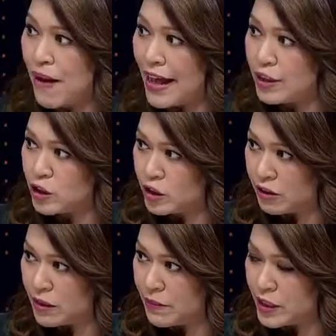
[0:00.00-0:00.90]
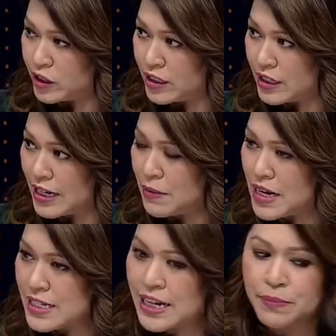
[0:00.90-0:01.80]
an expansionary
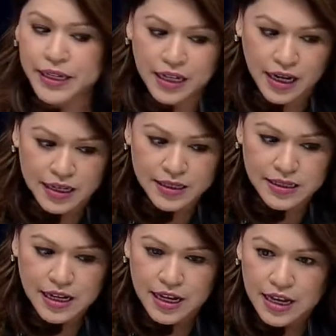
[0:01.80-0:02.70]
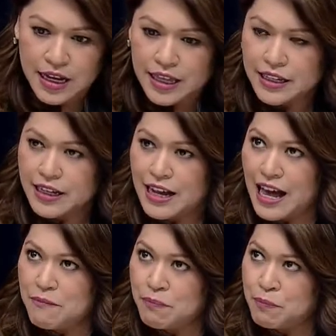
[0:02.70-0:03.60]
budget. And I'm asking because
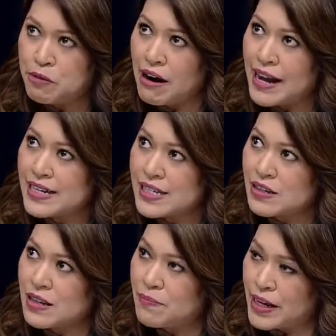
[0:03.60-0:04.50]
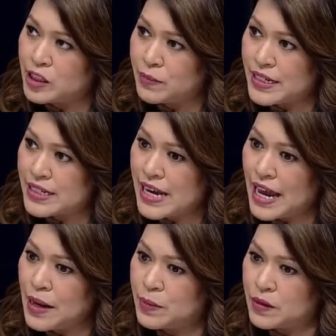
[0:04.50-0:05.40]
prior to the
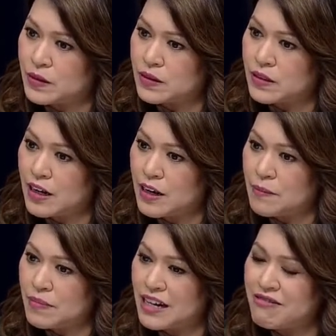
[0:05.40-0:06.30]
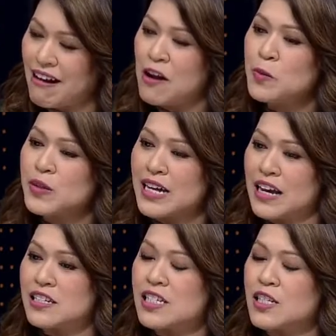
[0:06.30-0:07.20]
budget being tabled, um, the
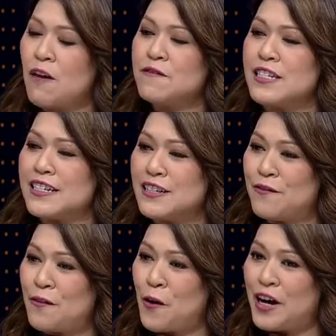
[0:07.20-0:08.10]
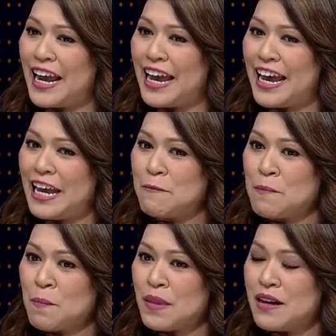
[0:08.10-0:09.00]
ground was kind of softened for
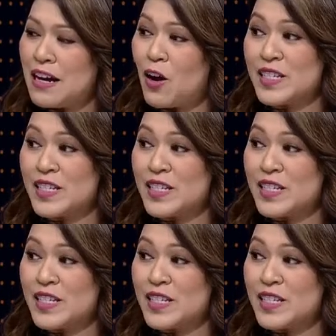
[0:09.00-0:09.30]
a